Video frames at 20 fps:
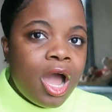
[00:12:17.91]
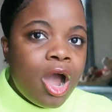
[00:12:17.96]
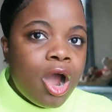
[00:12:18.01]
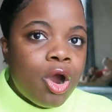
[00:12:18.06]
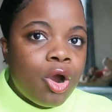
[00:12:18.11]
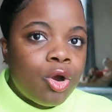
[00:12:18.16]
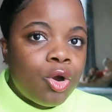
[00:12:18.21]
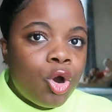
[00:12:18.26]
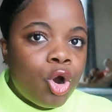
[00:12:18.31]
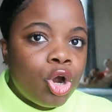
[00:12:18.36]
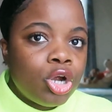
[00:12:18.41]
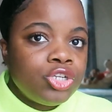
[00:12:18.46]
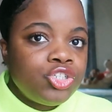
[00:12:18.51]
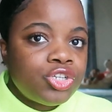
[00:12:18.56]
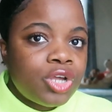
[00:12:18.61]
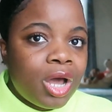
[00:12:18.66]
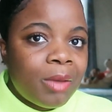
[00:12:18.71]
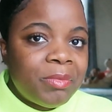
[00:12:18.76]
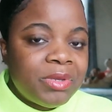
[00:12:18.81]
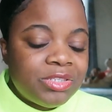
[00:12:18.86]
Our
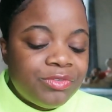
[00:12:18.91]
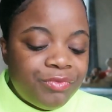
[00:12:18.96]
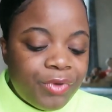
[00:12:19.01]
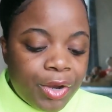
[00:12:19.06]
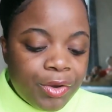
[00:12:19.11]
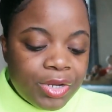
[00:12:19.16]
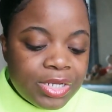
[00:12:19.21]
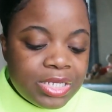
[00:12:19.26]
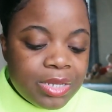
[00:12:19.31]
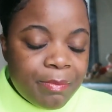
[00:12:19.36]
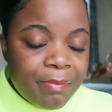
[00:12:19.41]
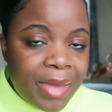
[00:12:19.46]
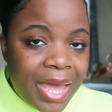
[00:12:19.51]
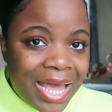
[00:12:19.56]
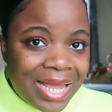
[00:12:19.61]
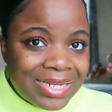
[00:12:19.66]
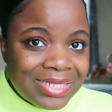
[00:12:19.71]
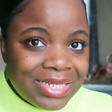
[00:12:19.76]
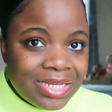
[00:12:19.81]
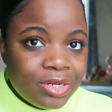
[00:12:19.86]
job is very
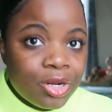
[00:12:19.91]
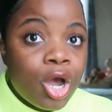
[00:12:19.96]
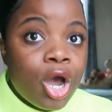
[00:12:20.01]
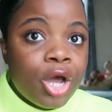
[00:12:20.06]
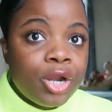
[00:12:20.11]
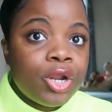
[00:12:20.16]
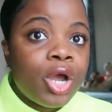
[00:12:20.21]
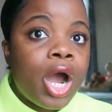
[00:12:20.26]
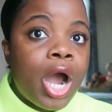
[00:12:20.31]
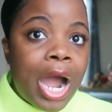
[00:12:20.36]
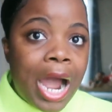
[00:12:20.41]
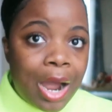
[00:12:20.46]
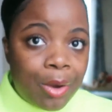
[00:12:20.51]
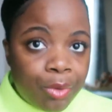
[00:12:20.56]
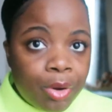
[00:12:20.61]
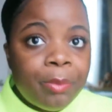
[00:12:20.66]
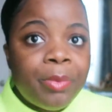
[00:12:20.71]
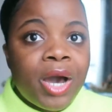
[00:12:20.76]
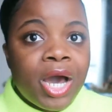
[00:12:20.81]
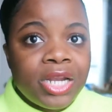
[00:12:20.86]
demanding on
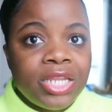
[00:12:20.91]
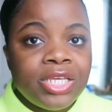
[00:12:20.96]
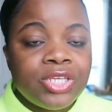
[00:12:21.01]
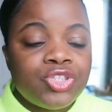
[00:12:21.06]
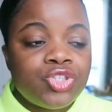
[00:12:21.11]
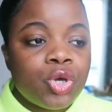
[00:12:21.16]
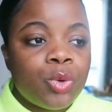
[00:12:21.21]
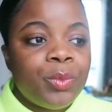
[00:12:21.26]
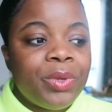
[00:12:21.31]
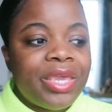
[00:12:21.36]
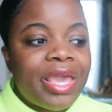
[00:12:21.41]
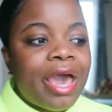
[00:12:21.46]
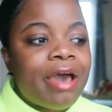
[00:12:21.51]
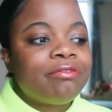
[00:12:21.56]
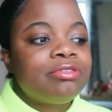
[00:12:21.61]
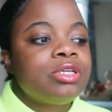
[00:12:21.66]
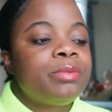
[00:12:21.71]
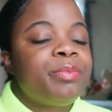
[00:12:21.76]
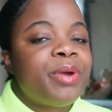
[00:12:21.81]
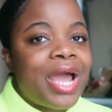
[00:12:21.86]
our body, so we
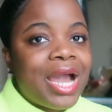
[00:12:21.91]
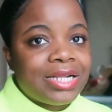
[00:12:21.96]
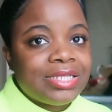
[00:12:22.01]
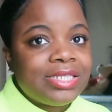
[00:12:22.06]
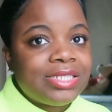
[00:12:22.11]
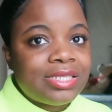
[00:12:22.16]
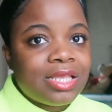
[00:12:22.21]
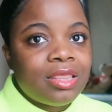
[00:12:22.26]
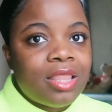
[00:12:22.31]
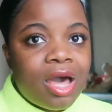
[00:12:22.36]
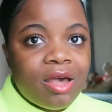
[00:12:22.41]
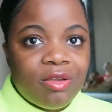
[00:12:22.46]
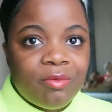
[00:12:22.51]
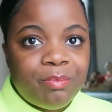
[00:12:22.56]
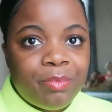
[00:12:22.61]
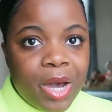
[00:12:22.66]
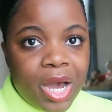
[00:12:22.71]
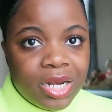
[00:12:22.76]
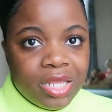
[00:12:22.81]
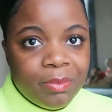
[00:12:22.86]
have to practice a lot
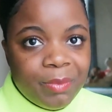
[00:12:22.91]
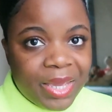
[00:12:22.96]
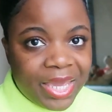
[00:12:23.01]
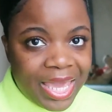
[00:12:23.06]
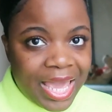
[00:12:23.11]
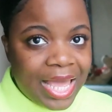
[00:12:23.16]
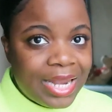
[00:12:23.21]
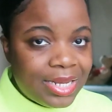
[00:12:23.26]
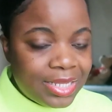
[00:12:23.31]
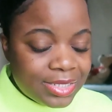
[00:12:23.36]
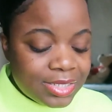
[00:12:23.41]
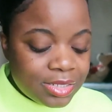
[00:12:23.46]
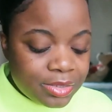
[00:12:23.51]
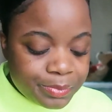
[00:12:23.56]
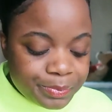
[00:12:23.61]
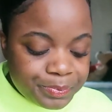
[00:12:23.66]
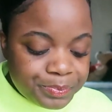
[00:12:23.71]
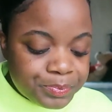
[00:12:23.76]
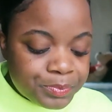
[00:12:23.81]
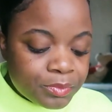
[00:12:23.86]
of body
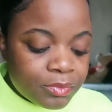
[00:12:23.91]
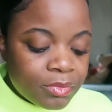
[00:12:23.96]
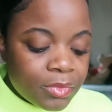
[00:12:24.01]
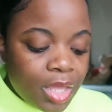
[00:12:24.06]
mechanism.